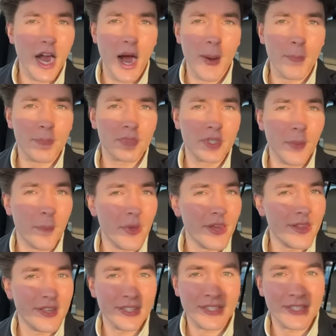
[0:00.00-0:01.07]
up to be
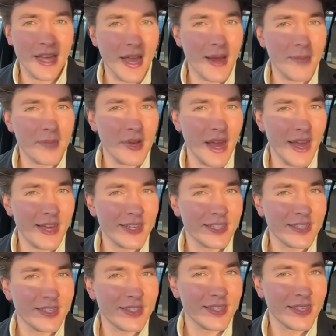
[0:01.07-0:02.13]
the same
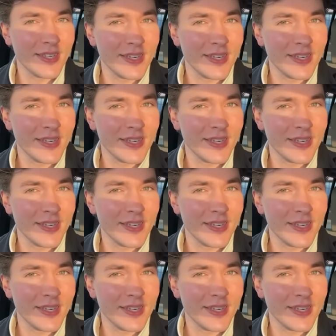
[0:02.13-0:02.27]
dates?